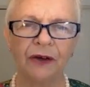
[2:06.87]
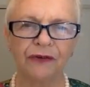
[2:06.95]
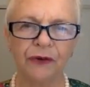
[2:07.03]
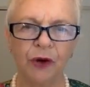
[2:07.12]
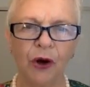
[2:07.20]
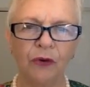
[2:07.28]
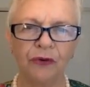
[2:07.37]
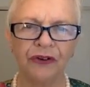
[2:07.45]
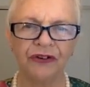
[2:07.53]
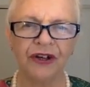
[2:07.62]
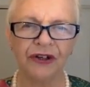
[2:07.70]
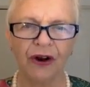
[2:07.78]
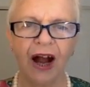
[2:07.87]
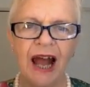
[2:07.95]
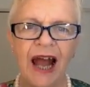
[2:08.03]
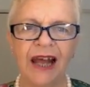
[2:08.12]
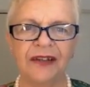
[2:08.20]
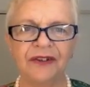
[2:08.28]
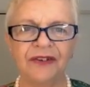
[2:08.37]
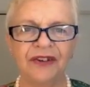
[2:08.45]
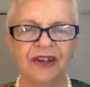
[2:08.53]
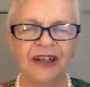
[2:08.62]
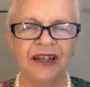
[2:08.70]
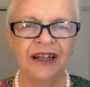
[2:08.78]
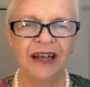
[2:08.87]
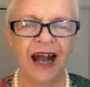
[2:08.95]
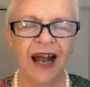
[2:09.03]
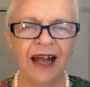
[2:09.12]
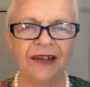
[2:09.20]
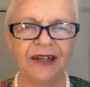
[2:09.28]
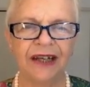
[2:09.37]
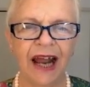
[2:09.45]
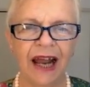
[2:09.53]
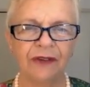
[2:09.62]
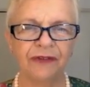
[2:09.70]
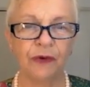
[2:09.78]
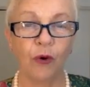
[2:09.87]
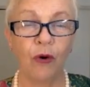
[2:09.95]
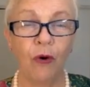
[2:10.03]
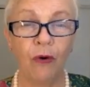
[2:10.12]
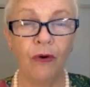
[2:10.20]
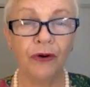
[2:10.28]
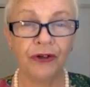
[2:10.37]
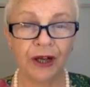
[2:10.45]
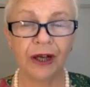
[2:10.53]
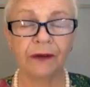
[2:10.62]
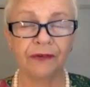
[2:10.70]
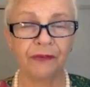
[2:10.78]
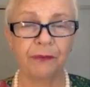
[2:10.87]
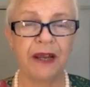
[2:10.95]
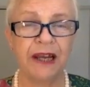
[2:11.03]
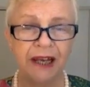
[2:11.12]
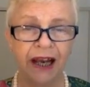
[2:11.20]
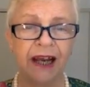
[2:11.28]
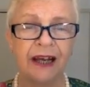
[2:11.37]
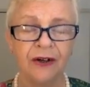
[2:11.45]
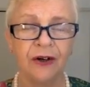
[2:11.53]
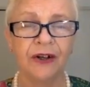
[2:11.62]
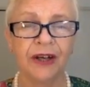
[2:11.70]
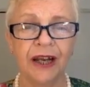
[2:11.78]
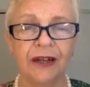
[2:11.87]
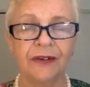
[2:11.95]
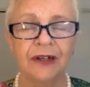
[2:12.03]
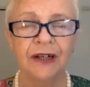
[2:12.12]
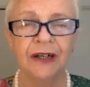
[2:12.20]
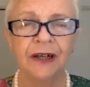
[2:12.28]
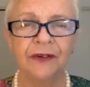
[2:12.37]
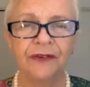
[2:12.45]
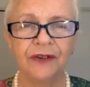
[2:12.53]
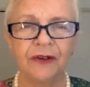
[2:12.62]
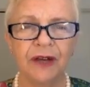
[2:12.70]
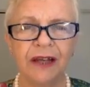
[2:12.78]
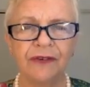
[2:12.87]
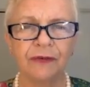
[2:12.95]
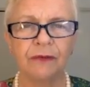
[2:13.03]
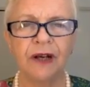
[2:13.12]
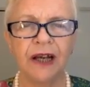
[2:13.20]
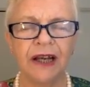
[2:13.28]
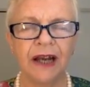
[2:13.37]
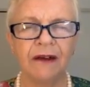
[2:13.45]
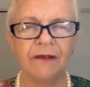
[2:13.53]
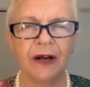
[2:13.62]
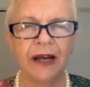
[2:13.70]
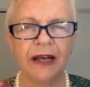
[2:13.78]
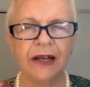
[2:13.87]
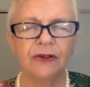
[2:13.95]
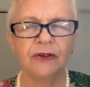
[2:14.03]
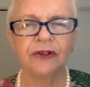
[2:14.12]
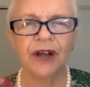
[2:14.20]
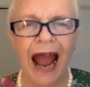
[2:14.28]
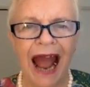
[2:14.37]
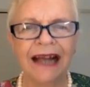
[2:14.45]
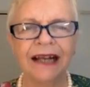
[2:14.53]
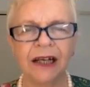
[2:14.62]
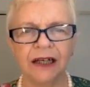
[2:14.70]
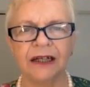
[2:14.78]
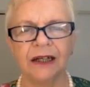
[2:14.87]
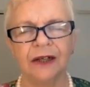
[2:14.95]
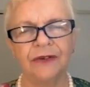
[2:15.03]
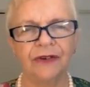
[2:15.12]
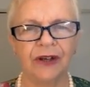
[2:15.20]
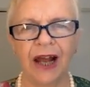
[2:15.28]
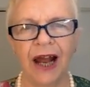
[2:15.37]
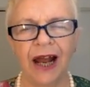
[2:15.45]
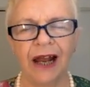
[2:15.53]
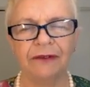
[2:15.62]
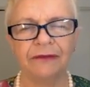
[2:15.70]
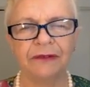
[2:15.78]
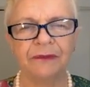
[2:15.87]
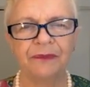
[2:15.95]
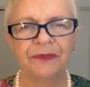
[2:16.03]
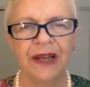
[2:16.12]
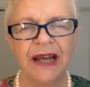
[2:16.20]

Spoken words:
because you hold it in your hand and it has your order of speaking on it. So it's really a very good anchor to have.